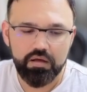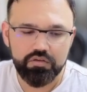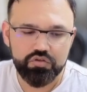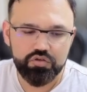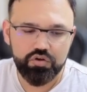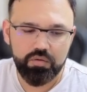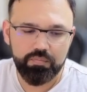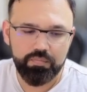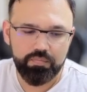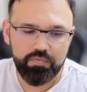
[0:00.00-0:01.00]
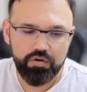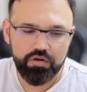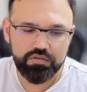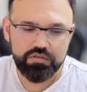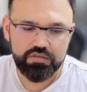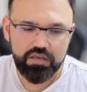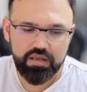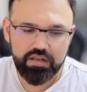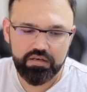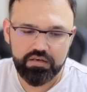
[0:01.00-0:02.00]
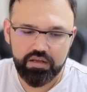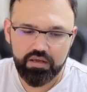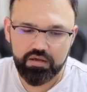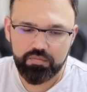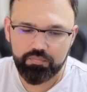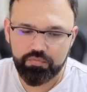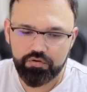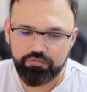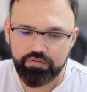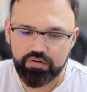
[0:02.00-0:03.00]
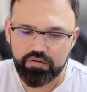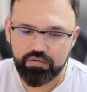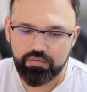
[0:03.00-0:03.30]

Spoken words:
stop loss and take profit